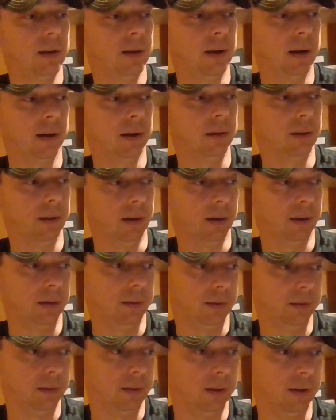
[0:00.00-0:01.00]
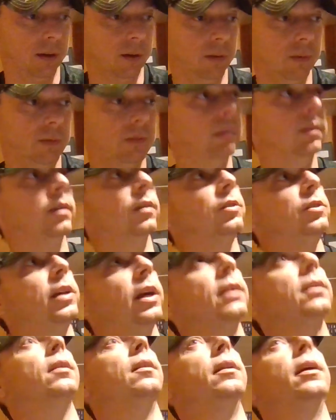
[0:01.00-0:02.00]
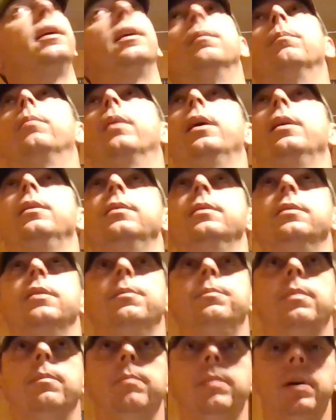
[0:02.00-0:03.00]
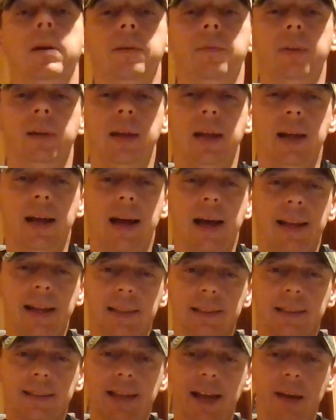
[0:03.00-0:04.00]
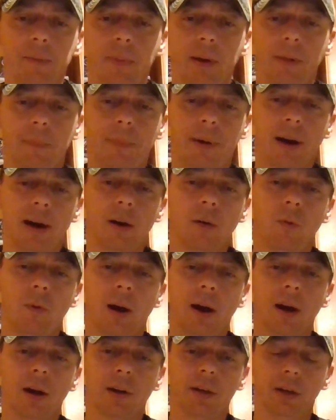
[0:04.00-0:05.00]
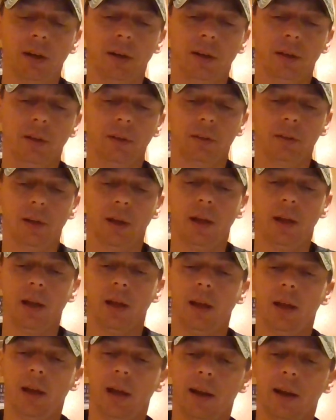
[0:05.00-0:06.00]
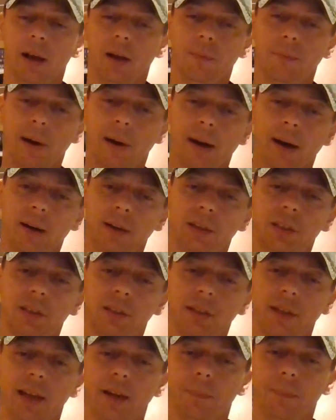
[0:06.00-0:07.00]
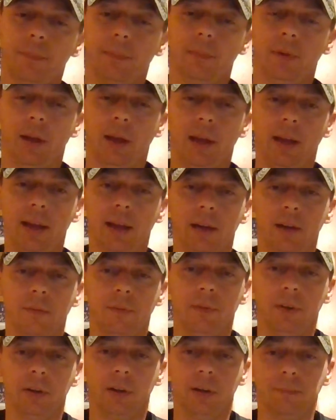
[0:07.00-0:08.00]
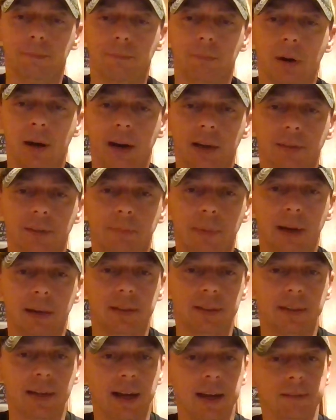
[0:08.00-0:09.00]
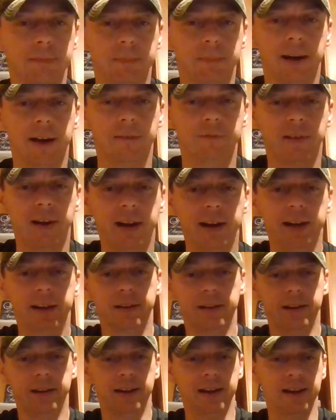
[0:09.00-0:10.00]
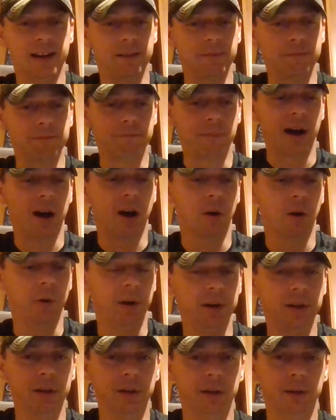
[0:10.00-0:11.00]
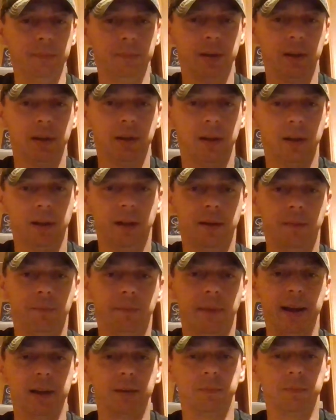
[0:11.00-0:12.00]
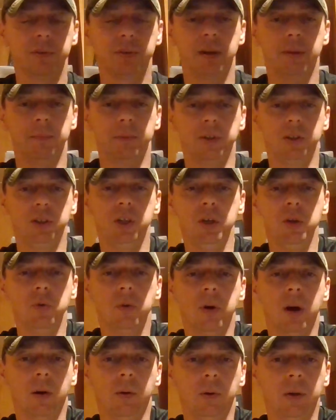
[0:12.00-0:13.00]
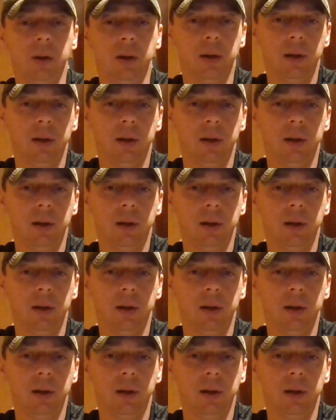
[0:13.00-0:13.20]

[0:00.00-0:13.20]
And they'll check the licking branches up above it. I like to take me a pair of wire cutters and I'll barely snip the end of a good branch about the size of my finger, and then I'll maul it up, make them something to chew on.